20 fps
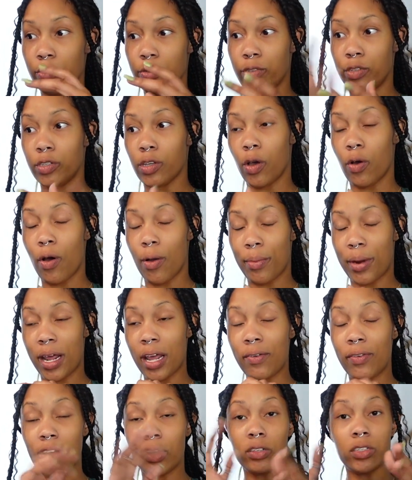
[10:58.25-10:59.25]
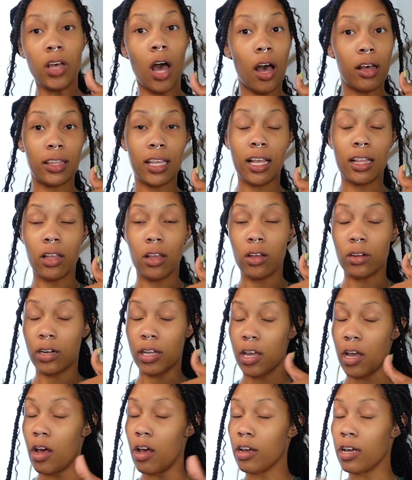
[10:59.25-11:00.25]
So I'm not even gonna talk that long
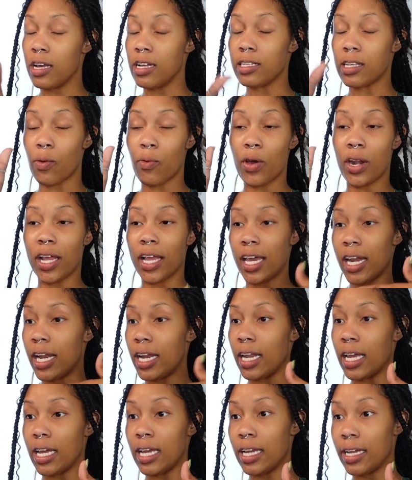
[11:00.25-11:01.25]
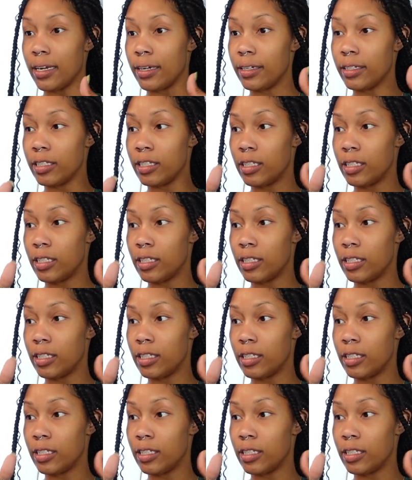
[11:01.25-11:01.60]
to y'all because I wanna get it done.